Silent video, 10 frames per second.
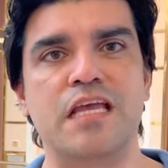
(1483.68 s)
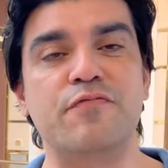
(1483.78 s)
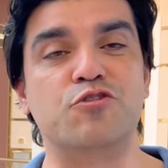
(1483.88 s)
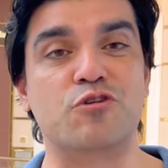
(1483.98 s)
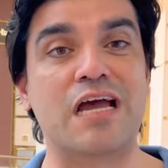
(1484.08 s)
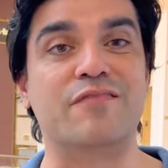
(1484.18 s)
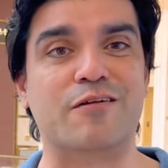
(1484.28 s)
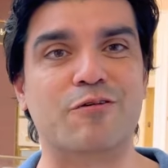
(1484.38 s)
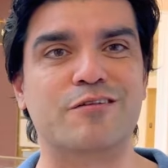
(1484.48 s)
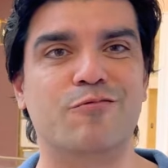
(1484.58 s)
If you're driving,
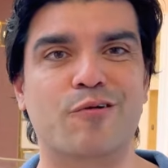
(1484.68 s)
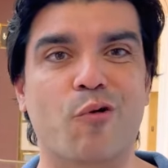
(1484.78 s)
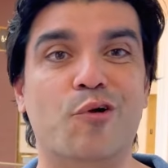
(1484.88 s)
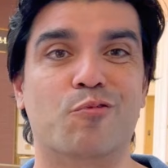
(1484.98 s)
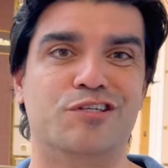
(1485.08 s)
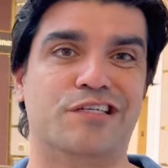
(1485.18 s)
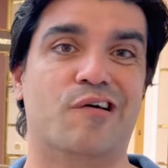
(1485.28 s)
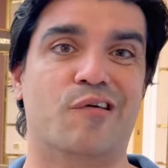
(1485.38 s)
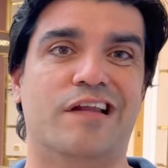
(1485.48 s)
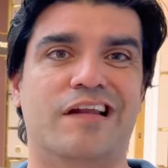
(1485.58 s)
what order would you go in?